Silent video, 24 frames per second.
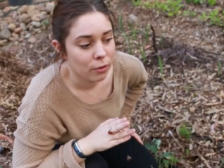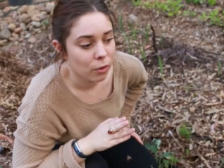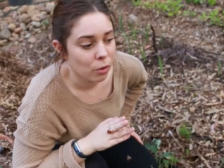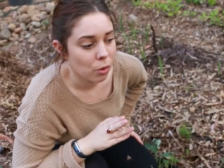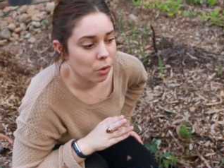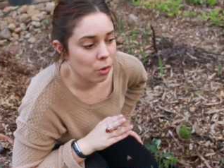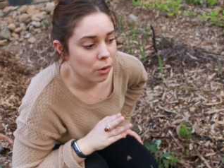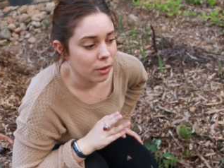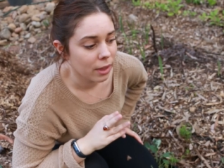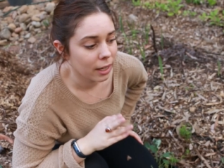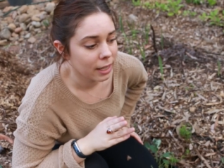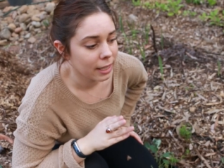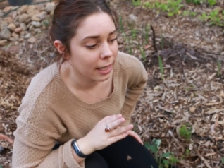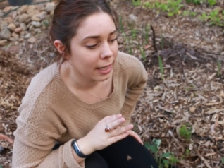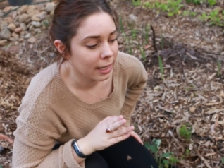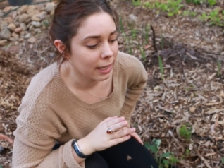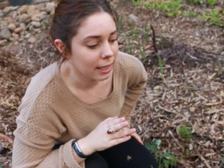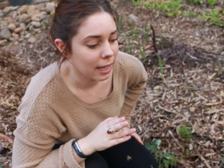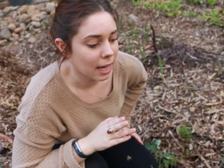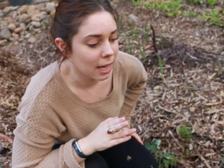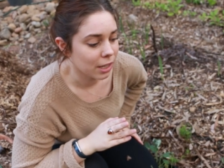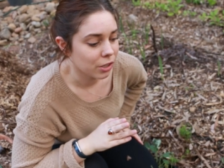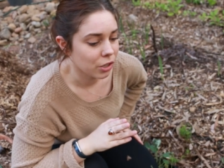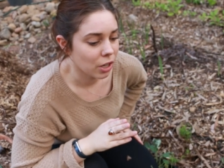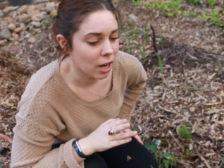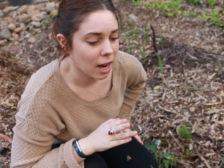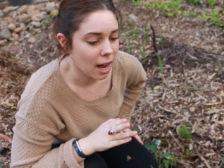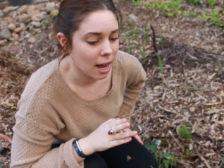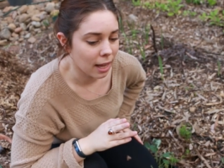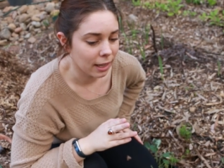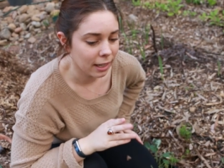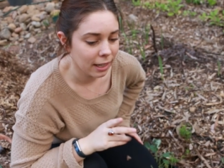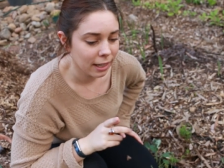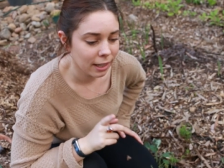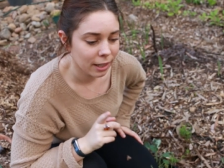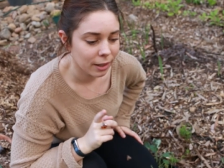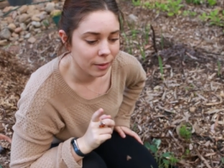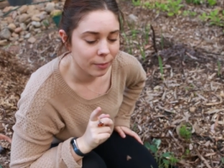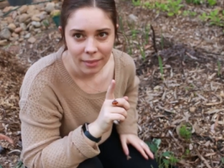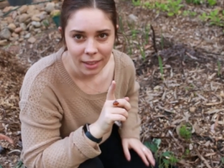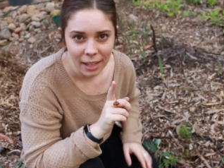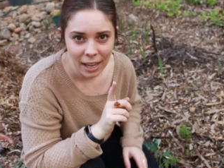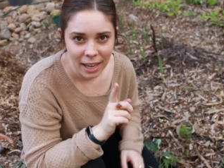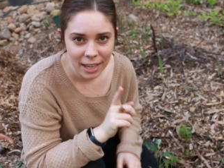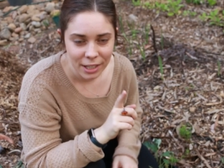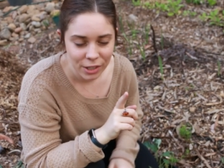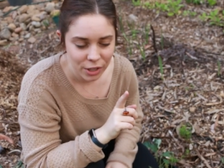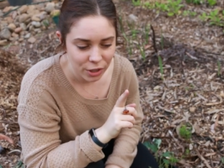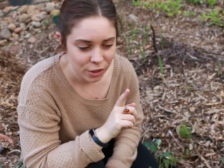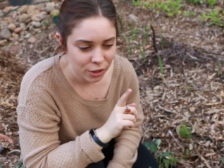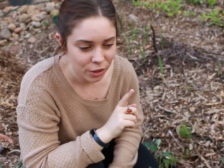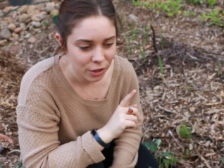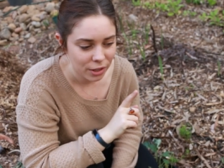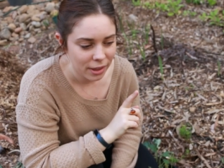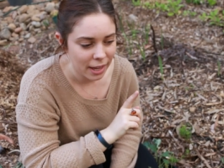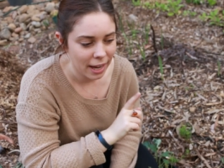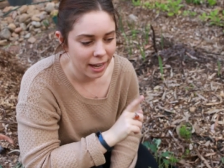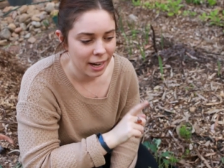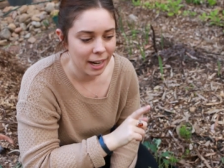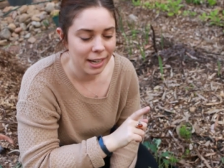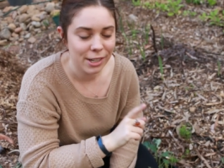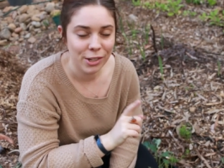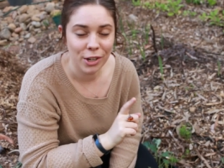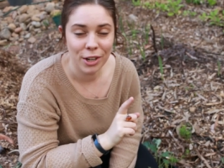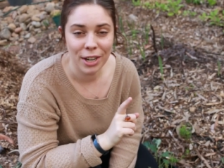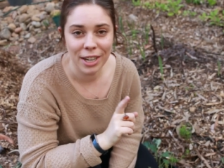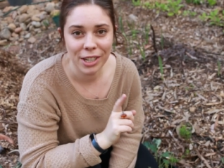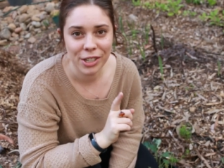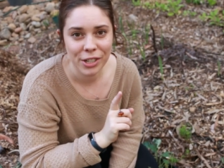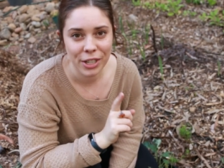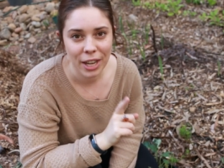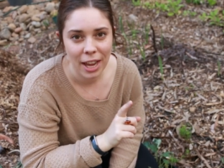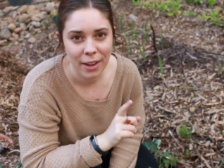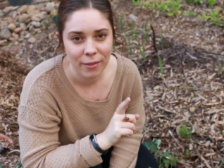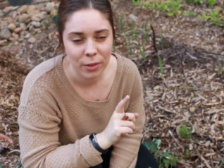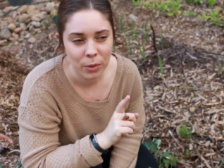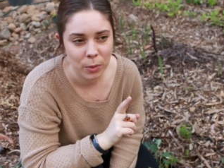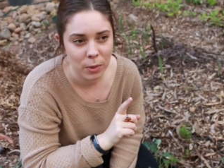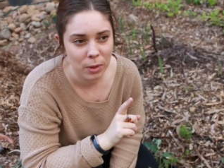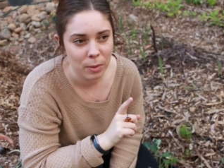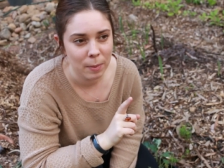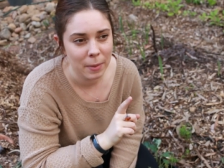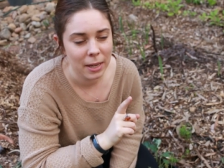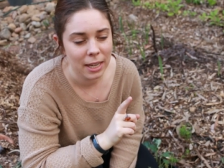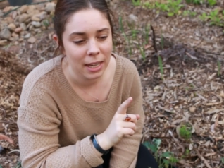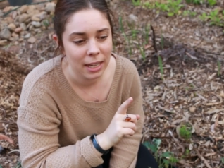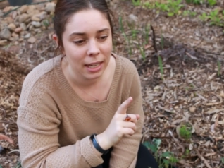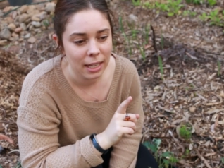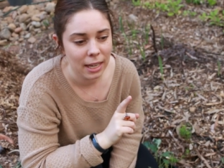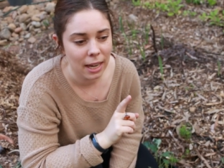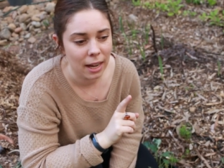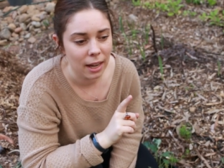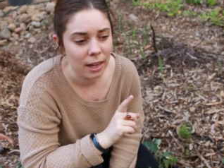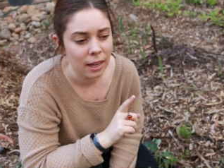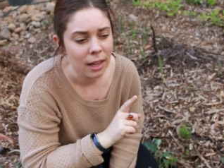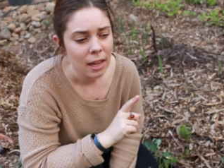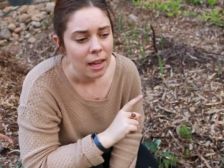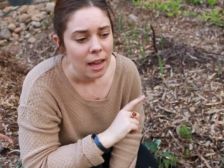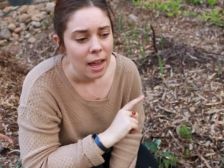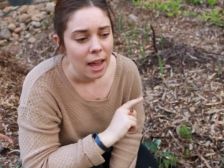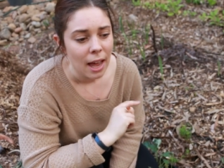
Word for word: for the Glenlarge garlic and to do that, I don't actually have it with me here,